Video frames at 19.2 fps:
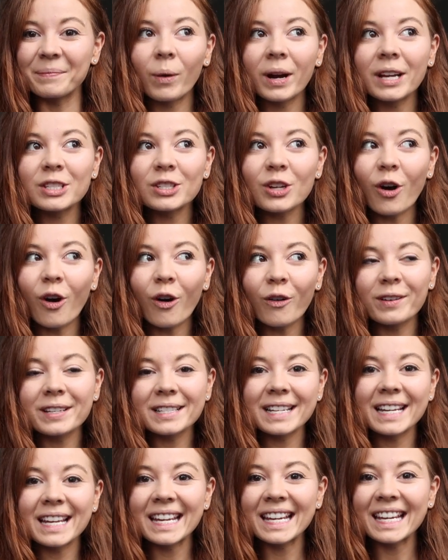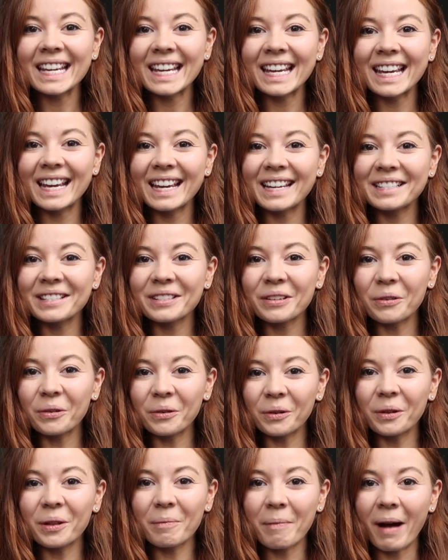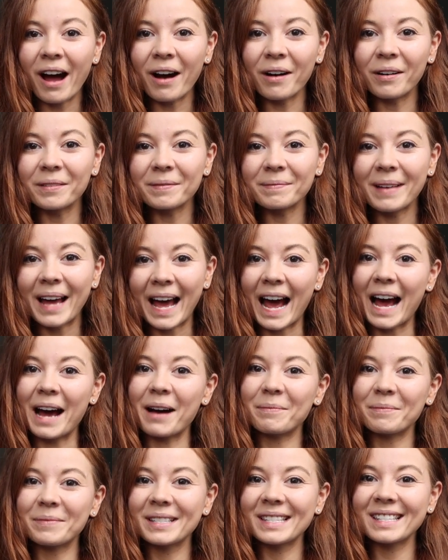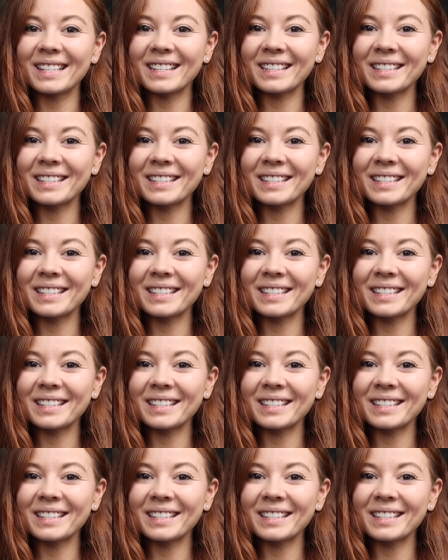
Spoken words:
which obviously it's all about abs.